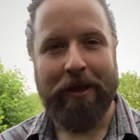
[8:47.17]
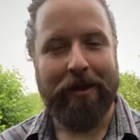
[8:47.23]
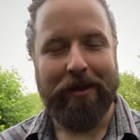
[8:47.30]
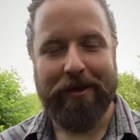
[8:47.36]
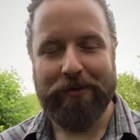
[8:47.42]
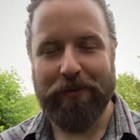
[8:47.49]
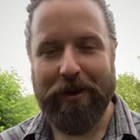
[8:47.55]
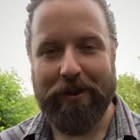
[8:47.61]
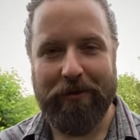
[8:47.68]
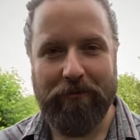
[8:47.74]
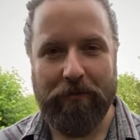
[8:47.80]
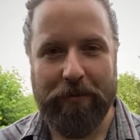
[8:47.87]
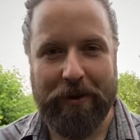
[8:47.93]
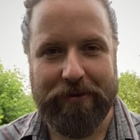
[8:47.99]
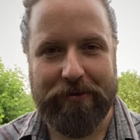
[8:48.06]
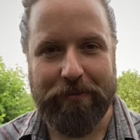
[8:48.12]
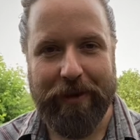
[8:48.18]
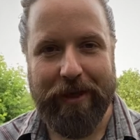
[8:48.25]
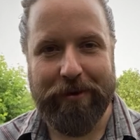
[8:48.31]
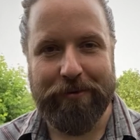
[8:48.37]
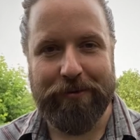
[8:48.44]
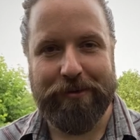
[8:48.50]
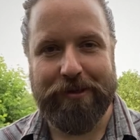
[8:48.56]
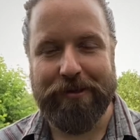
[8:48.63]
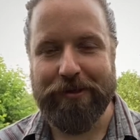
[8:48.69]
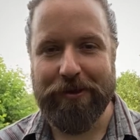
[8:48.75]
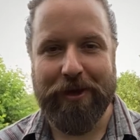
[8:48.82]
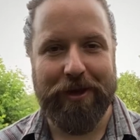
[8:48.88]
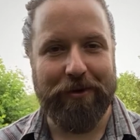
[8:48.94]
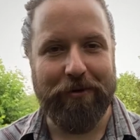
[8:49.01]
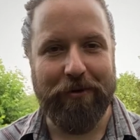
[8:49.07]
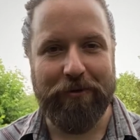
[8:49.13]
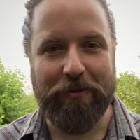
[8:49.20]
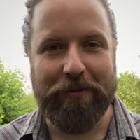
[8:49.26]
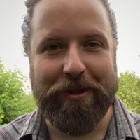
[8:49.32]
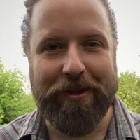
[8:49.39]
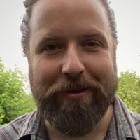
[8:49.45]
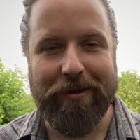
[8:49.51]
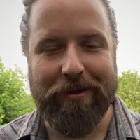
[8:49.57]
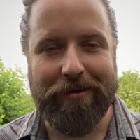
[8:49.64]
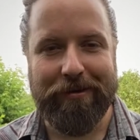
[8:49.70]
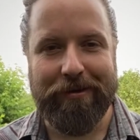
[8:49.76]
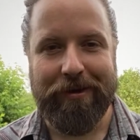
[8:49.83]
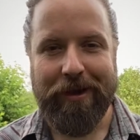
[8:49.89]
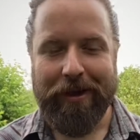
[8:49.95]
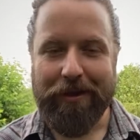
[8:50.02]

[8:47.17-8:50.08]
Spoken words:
That's what I love about tomatoes is you can grow them in the garden.